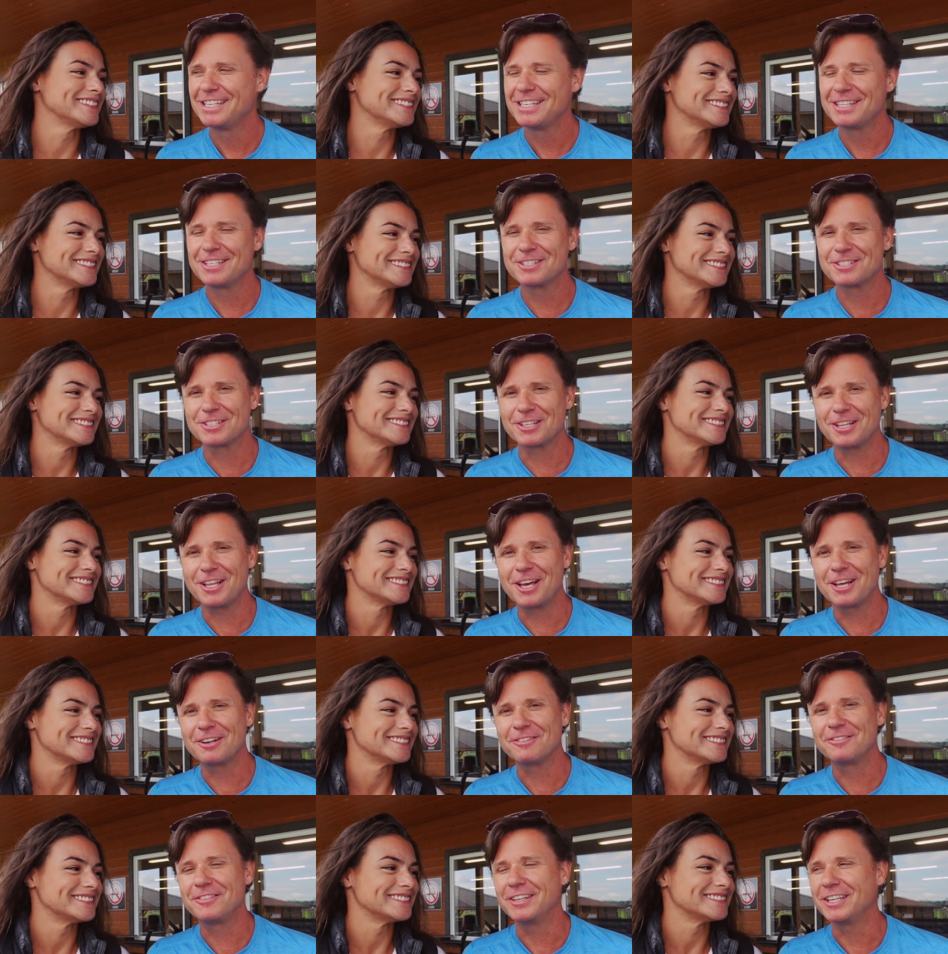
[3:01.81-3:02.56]
Speaker 1: There's a
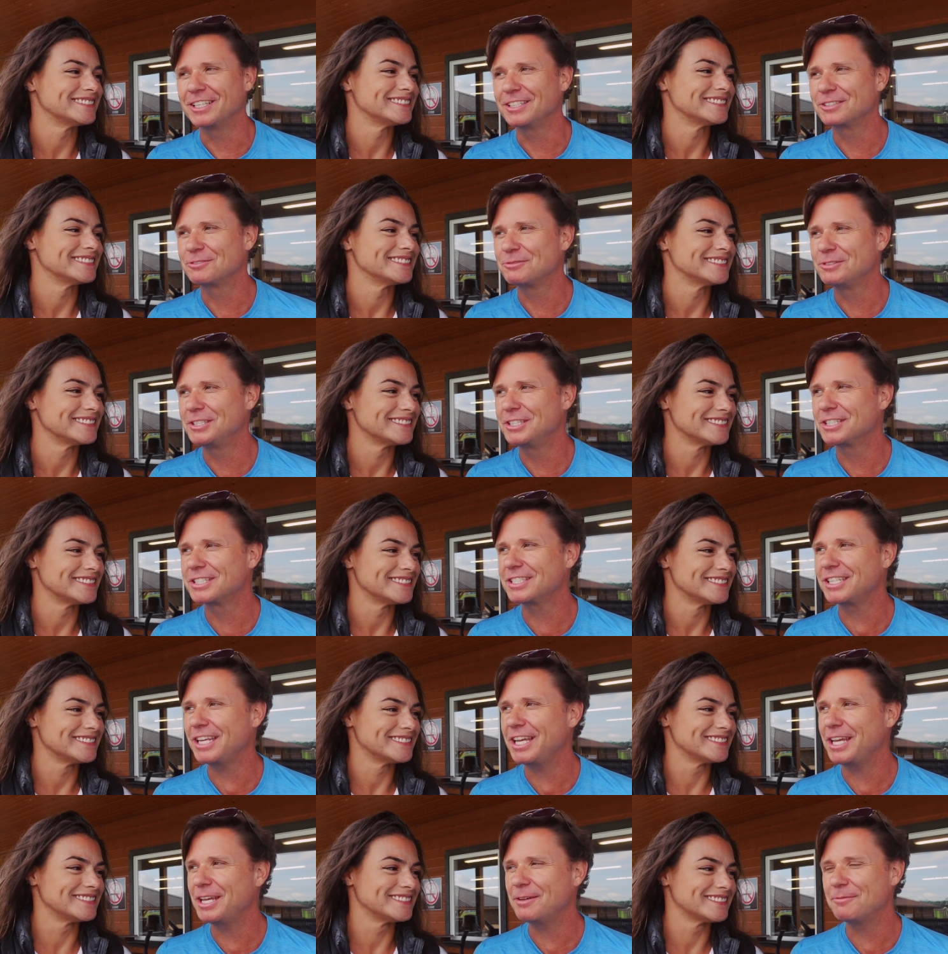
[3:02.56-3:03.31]
lot of things. We
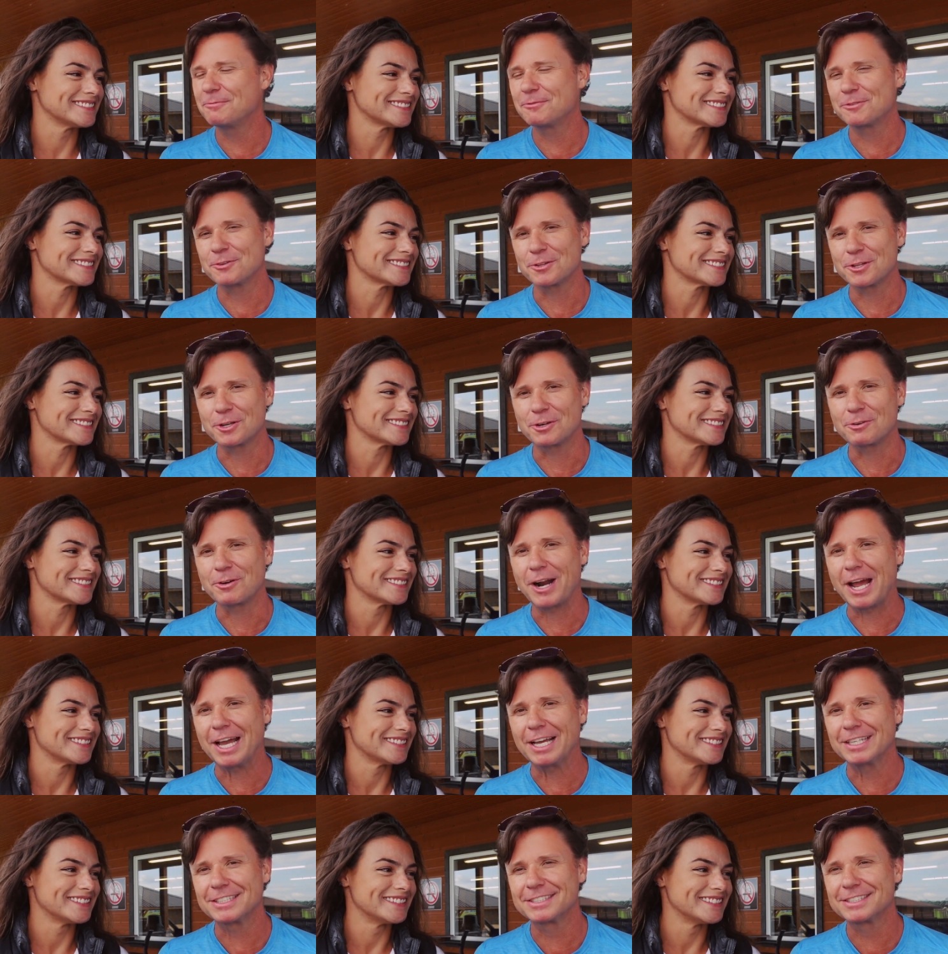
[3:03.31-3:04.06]
just aim for the
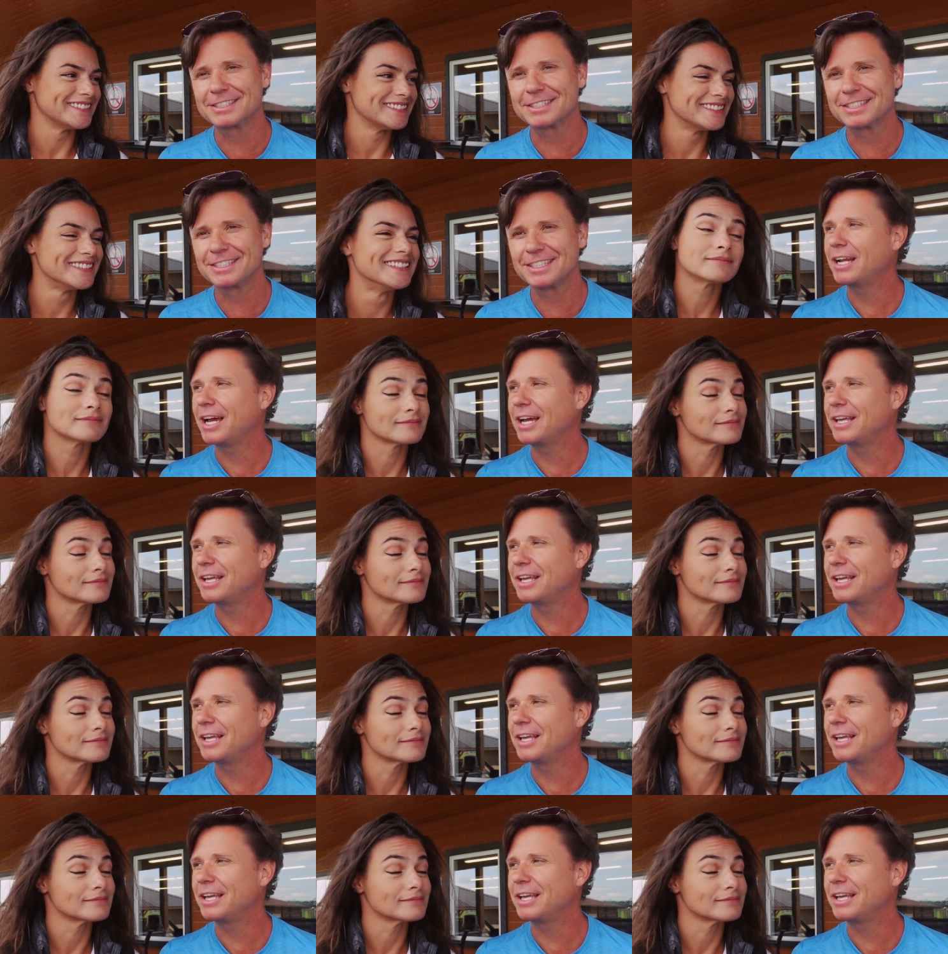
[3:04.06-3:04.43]
grass.